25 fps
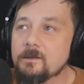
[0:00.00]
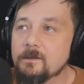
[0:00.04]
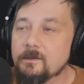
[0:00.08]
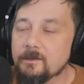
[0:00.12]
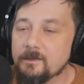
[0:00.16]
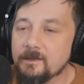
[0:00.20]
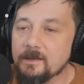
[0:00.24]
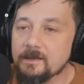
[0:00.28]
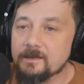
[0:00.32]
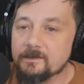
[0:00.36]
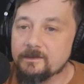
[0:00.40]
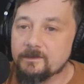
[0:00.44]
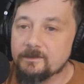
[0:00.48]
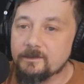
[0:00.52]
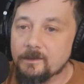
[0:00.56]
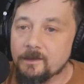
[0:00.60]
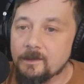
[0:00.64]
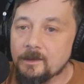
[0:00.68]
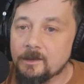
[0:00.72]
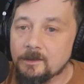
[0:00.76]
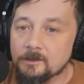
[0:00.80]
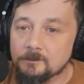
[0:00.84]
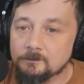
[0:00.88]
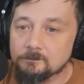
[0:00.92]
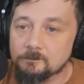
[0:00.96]
this
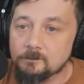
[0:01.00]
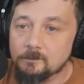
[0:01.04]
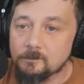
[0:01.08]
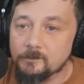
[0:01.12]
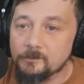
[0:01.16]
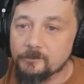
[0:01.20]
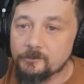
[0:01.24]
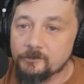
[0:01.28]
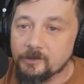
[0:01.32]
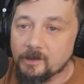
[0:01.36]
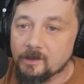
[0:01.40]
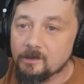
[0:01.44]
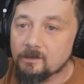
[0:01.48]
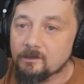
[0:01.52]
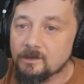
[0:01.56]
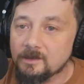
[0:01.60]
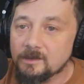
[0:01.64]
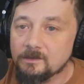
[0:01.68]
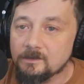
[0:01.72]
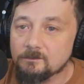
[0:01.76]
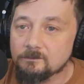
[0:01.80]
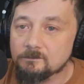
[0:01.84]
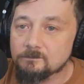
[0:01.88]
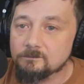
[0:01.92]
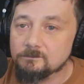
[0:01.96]

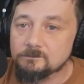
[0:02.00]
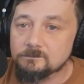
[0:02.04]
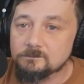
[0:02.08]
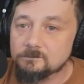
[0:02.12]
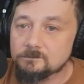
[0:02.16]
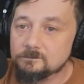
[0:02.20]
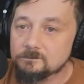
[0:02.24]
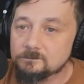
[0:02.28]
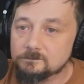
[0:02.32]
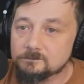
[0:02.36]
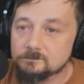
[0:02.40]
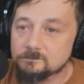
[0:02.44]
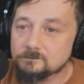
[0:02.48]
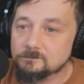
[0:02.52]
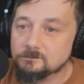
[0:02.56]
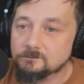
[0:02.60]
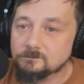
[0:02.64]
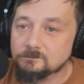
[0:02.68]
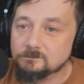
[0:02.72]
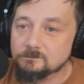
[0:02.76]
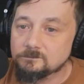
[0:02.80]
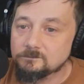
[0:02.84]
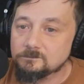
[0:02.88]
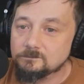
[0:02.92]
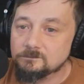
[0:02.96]
Sherilyn
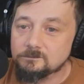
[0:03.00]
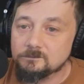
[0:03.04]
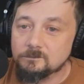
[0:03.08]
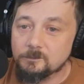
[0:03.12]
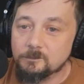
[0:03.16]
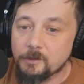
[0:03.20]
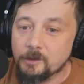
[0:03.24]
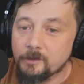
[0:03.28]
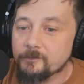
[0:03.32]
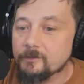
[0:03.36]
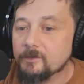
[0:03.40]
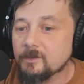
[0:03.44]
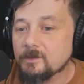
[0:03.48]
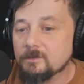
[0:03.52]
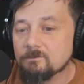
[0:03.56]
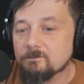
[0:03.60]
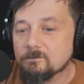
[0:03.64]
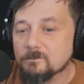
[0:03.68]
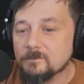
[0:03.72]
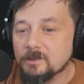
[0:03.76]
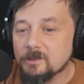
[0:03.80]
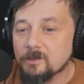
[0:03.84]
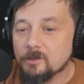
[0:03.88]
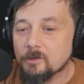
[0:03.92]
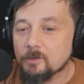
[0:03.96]
person.
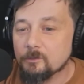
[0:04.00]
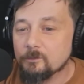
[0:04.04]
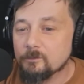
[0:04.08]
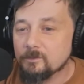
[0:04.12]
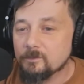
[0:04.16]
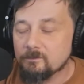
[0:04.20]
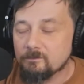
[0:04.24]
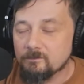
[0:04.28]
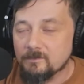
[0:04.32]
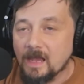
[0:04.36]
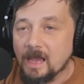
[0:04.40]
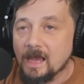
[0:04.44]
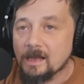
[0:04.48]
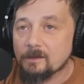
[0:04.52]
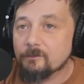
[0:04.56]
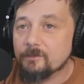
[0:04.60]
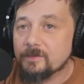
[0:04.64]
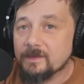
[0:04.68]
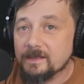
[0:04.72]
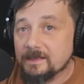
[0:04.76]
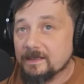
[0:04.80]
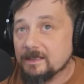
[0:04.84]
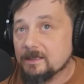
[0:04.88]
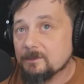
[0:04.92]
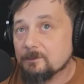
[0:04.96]
I don't
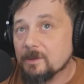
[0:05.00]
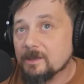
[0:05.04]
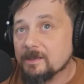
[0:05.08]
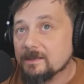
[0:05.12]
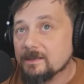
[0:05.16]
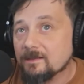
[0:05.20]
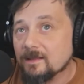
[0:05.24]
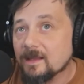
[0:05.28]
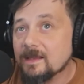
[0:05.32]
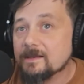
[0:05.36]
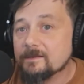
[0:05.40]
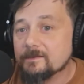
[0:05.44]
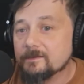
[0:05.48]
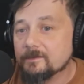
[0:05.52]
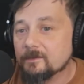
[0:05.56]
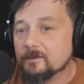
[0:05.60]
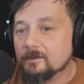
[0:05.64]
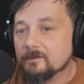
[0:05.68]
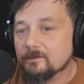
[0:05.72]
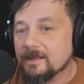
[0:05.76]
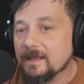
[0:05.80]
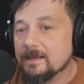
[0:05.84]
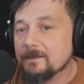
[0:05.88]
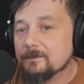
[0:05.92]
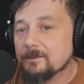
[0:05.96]
think anybody likes
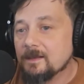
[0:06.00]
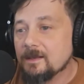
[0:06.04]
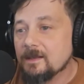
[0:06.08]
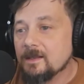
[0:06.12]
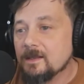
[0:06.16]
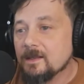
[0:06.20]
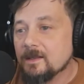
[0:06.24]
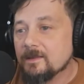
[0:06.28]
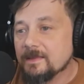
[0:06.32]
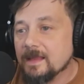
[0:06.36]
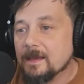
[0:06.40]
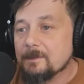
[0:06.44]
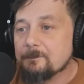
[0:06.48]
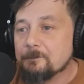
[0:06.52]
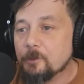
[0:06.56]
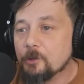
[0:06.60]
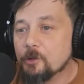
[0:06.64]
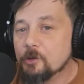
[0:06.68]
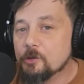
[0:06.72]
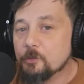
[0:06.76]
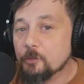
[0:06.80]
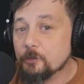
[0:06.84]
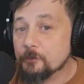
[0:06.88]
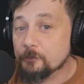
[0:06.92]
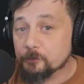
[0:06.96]
her. That
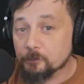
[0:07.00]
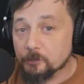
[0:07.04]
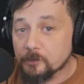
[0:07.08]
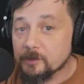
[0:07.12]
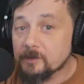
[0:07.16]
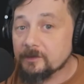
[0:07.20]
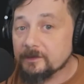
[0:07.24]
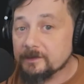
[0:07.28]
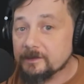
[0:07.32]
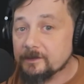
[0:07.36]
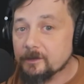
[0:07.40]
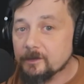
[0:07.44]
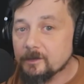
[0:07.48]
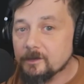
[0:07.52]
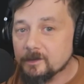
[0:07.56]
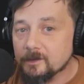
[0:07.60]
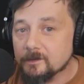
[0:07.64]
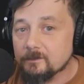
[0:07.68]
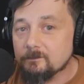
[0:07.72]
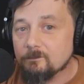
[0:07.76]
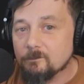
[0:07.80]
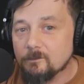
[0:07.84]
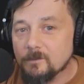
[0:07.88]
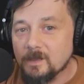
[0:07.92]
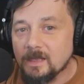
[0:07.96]
book was really
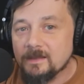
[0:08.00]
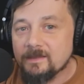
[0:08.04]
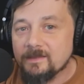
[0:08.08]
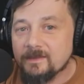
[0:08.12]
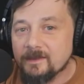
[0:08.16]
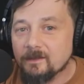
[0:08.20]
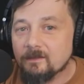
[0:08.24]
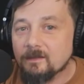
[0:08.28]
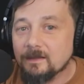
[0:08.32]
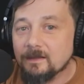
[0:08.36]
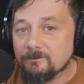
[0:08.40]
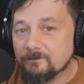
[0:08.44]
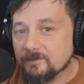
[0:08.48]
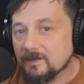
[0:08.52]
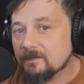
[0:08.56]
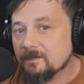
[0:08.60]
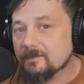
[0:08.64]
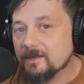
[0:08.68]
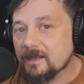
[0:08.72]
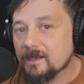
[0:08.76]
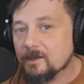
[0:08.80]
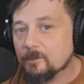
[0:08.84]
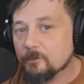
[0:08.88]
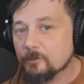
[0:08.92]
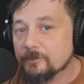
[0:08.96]
good until I found
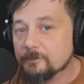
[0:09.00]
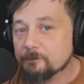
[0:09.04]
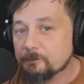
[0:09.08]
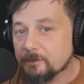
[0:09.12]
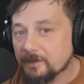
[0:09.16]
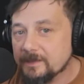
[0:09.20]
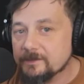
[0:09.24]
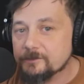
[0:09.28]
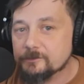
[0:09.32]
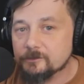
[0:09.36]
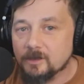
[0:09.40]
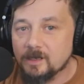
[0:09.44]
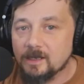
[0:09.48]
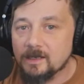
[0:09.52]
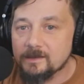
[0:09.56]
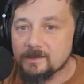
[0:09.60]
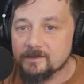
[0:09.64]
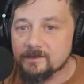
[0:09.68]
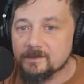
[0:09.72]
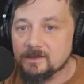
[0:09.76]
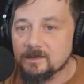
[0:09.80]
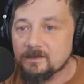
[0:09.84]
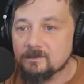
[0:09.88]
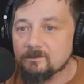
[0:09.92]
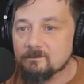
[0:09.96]
out it was
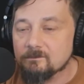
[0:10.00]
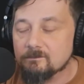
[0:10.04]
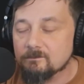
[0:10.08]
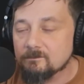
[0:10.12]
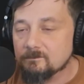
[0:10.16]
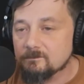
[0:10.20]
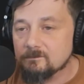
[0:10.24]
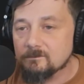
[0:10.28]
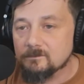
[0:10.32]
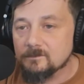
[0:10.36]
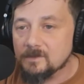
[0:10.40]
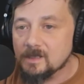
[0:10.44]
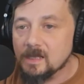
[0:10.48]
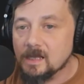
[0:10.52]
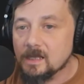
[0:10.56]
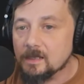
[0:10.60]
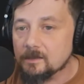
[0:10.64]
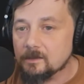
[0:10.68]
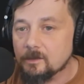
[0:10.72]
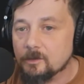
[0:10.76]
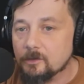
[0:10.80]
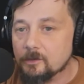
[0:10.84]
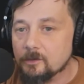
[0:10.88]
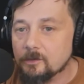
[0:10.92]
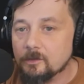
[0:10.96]
plagiarized and not
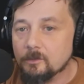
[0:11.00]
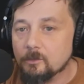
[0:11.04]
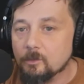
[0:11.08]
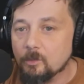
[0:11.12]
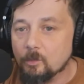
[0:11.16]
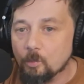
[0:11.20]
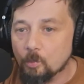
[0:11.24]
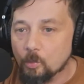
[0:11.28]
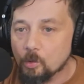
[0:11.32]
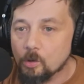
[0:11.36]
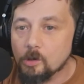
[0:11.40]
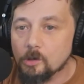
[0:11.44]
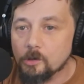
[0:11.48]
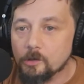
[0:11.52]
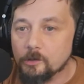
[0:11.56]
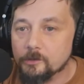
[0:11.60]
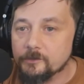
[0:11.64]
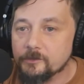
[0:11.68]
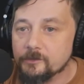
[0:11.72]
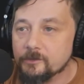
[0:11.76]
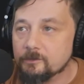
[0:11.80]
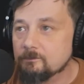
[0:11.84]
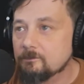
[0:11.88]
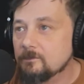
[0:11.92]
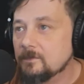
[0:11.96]
her
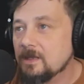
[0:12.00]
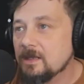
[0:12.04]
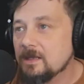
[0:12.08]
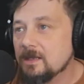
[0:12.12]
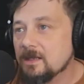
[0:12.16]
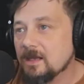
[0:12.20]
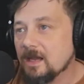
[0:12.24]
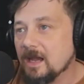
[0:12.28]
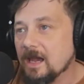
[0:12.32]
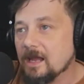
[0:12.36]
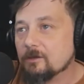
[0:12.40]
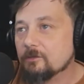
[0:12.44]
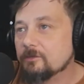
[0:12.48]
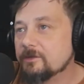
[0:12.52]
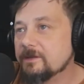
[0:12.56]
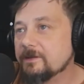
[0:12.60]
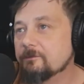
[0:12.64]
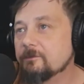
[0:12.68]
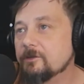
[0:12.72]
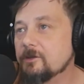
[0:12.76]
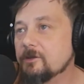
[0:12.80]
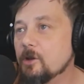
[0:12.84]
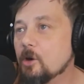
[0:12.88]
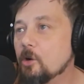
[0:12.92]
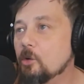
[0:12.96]
words. I don't
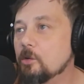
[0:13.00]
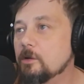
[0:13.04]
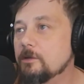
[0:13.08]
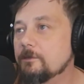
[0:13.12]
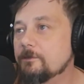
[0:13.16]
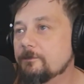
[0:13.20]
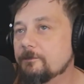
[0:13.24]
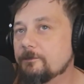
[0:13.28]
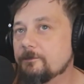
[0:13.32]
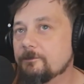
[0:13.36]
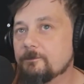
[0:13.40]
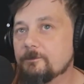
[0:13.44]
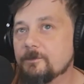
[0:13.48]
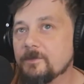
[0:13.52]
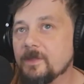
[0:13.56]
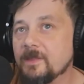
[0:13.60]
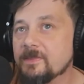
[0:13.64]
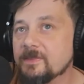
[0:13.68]
even know if the